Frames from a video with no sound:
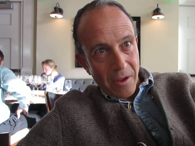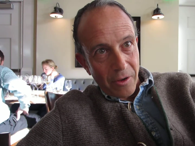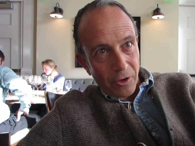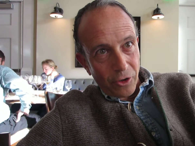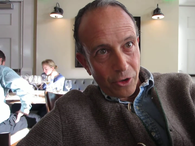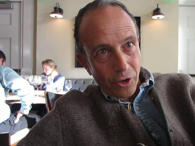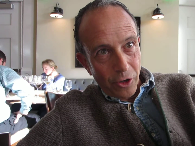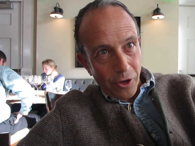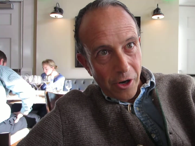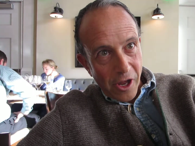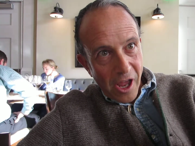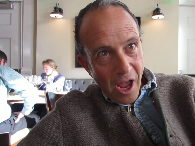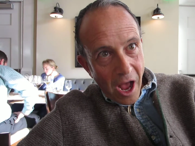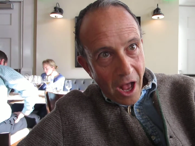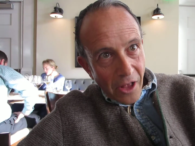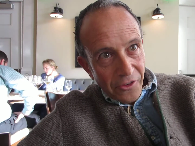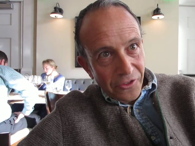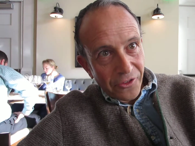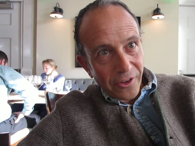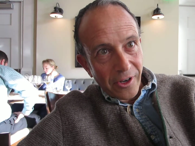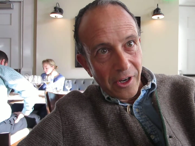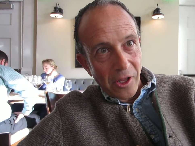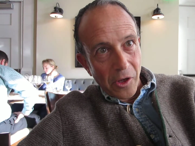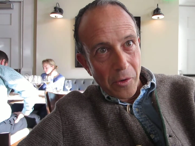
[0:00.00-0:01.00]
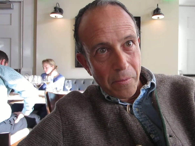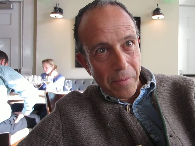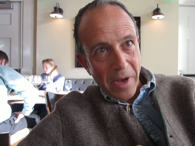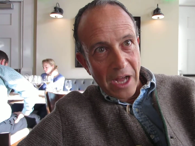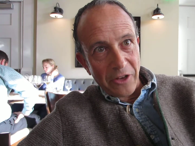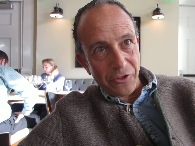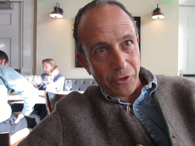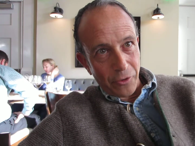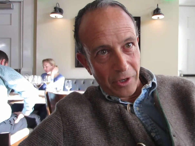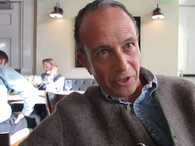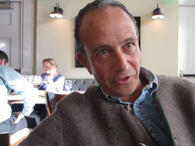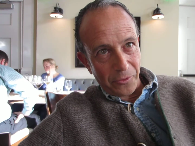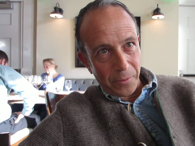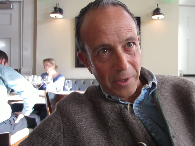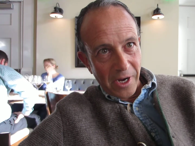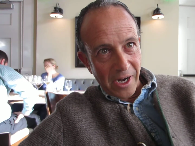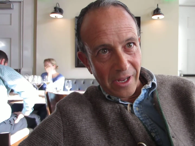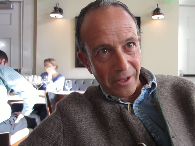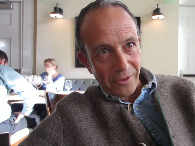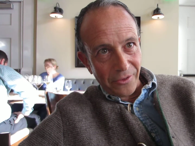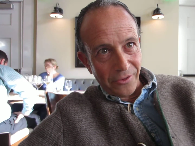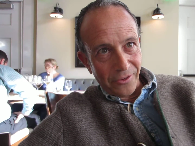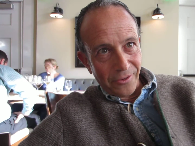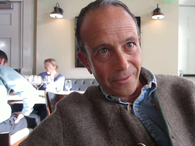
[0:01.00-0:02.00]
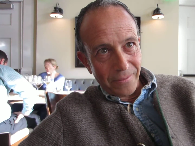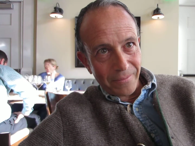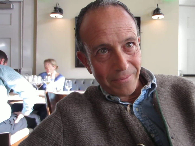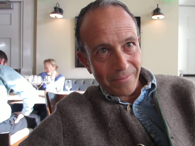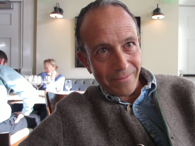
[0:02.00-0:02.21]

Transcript: Curiosity about your experience.